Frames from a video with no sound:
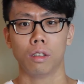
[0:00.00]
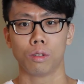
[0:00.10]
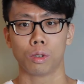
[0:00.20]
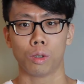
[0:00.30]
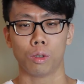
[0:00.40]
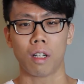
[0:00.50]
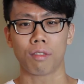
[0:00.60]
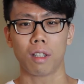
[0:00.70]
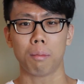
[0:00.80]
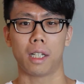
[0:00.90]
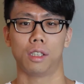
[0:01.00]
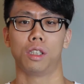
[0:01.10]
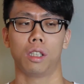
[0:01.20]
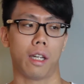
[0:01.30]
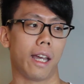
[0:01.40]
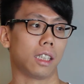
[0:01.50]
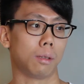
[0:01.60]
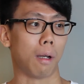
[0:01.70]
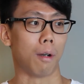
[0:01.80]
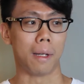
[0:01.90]
So after much
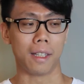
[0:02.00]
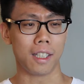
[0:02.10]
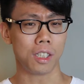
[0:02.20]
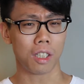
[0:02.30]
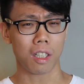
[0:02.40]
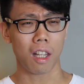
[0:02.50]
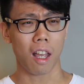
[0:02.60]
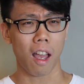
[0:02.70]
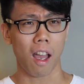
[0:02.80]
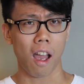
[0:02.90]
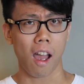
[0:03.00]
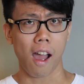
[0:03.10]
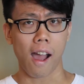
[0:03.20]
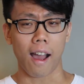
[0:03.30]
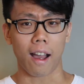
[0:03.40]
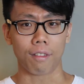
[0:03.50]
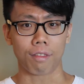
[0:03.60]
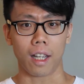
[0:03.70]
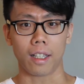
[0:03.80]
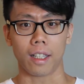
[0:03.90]
experimentation, I
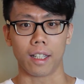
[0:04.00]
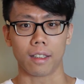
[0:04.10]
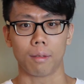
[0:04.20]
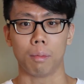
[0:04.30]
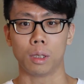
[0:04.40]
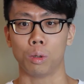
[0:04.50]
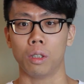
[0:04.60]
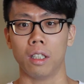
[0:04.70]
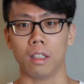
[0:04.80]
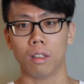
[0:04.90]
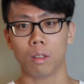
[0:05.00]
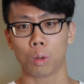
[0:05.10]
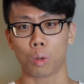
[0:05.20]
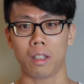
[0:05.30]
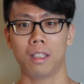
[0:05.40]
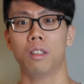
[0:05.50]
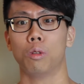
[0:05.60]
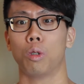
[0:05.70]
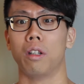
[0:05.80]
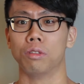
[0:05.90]
find that between 20 to
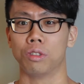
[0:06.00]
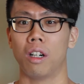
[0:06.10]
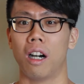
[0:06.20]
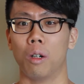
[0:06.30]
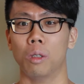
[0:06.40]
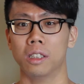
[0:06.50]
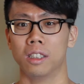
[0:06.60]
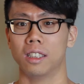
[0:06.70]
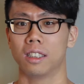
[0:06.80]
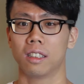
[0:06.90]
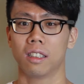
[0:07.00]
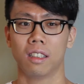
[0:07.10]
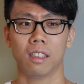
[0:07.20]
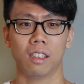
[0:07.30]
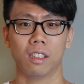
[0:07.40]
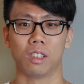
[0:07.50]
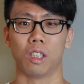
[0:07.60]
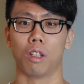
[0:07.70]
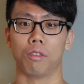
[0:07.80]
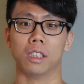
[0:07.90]
24 hours is
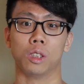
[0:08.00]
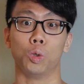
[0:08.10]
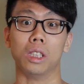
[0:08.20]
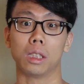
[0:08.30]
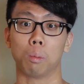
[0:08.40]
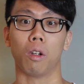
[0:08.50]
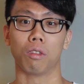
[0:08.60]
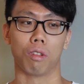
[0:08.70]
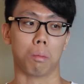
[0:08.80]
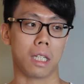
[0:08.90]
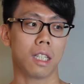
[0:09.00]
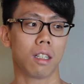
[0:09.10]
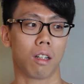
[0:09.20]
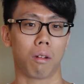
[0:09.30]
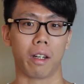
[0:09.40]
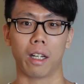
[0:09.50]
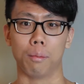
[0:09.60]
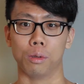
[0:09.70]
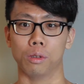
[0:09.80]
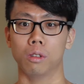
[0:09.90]
sort of the sweet spot for me when I
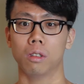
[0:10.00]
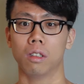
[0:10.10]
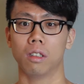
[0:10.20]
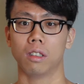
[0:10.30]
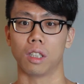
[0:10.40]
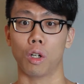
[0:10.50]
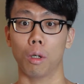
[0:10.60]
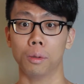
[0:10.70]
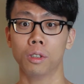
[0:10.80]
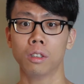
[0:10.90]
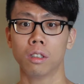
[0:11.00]
brew the cold brew.